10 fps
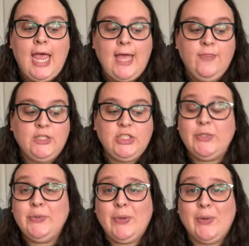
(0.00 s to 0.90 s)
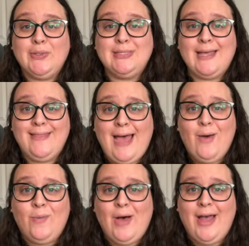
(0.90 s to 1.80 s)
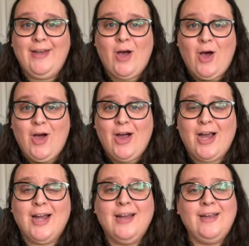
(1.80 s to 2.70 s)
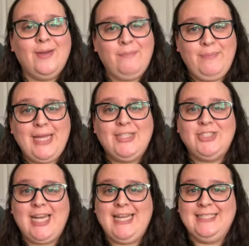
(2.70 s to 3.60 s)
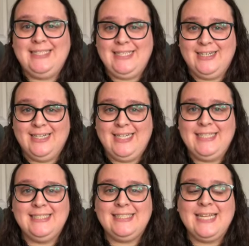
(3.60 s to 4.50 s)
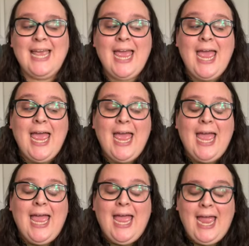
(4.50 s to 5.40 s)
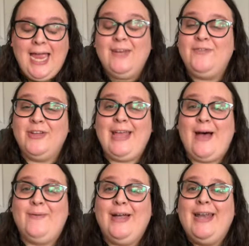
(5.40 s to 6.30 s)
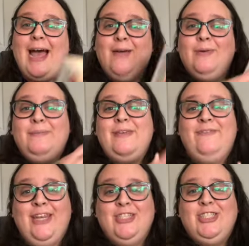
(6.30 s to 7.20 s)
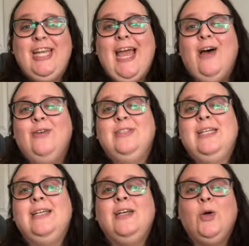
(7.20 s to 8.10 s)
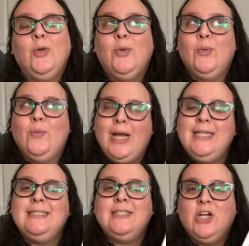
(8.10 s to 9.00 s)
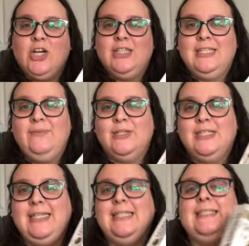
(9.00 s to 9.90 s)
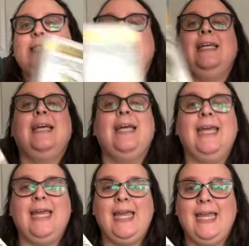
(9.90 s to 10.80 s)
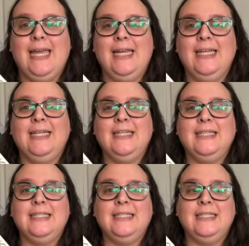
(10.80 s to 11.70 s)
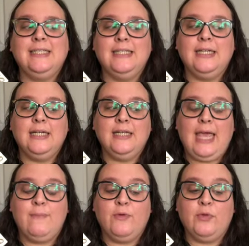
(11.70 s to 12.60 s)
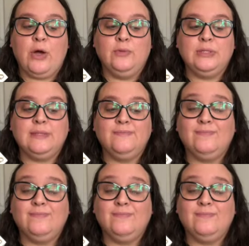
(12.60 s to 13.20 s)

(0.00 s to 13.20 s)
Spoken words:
and the two goals that won are binge a series, and for that one, I will be finishing out what is currently released in Game of Thrones.